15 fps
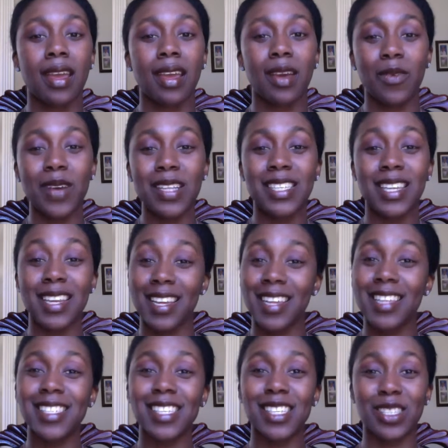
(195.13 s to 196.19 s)
Was it
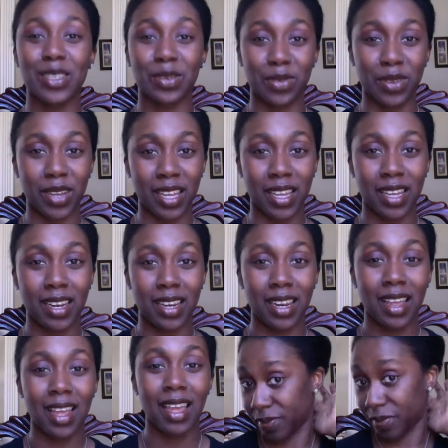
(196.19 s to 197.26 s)
easy to read?
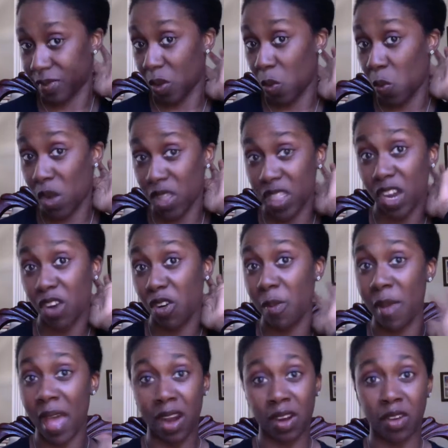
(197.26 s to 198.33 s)
Were there
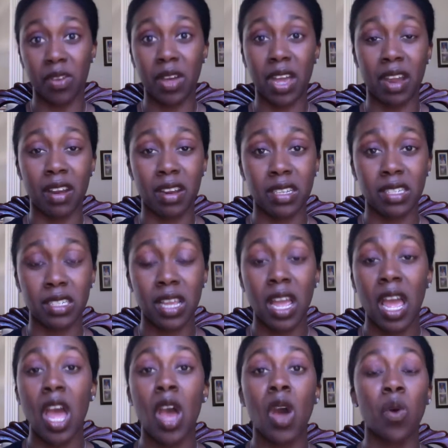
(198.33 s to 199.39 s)
grammatical errors?
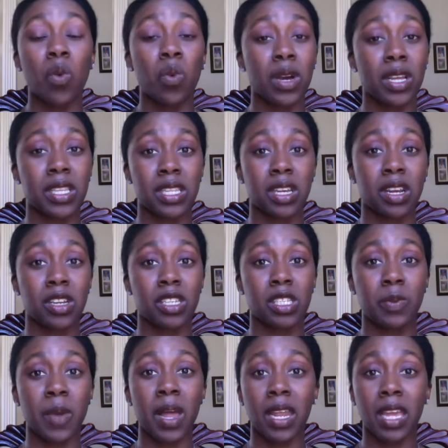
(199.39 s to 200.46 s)
Was there
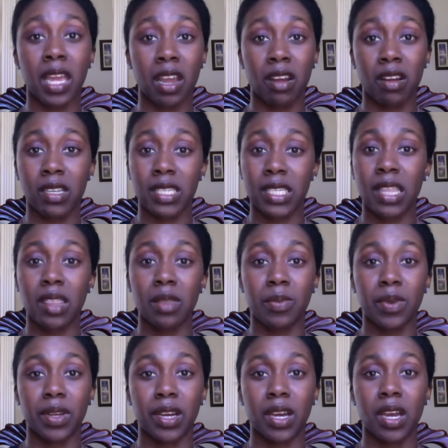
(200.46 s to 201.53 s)
spelling errors in the
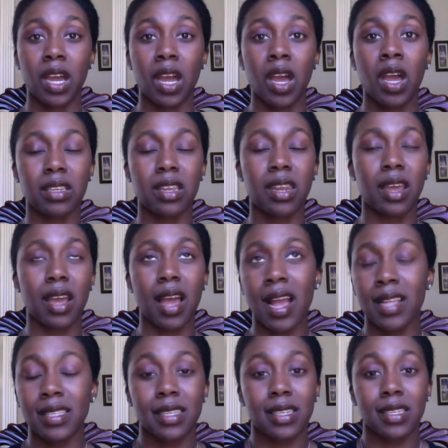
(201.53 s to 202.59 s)
book? Did the
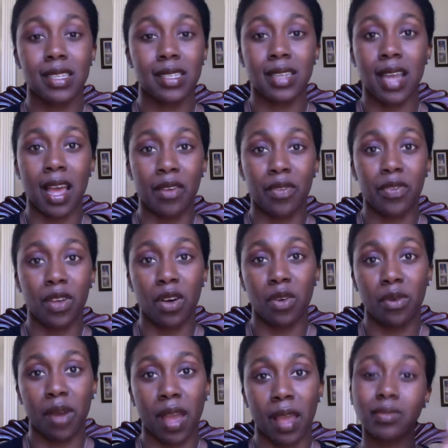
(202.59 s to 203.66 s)
content just not flow
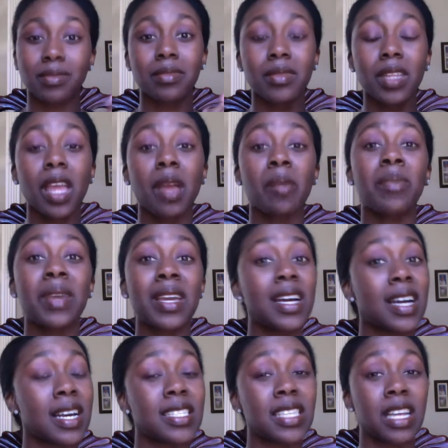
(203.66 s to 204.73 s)
right
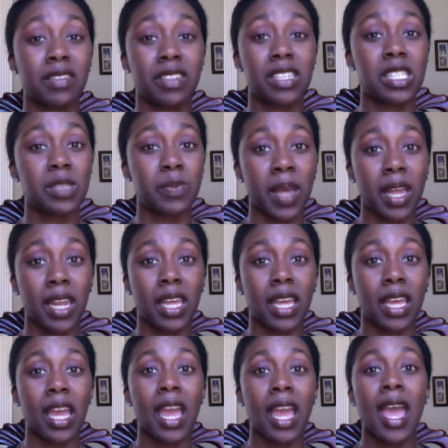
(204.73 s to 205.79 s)
because of the
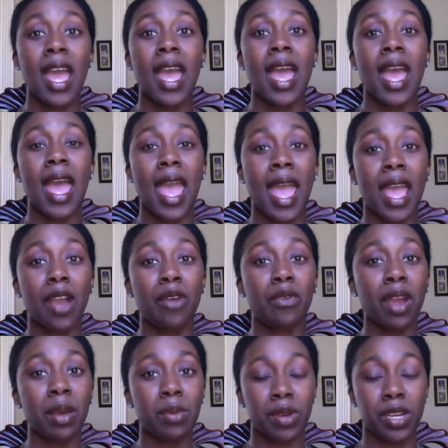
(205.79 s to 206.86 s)
spelling and
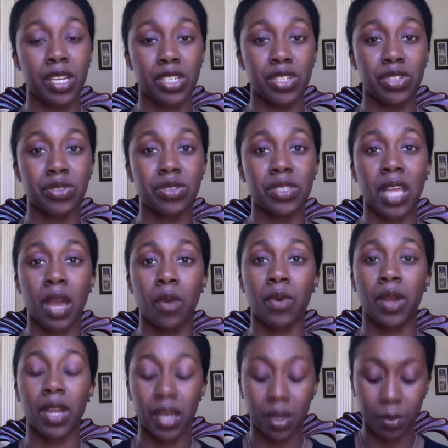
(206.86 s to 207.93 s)
grammar issues that were
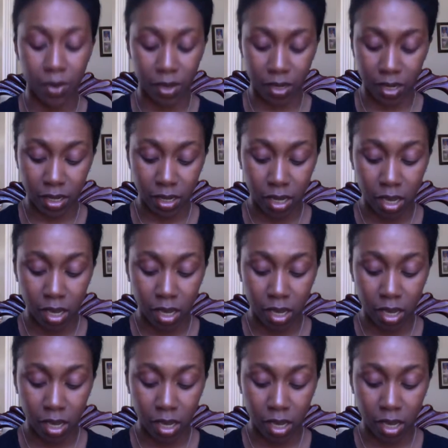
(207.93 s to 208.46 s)
in the book?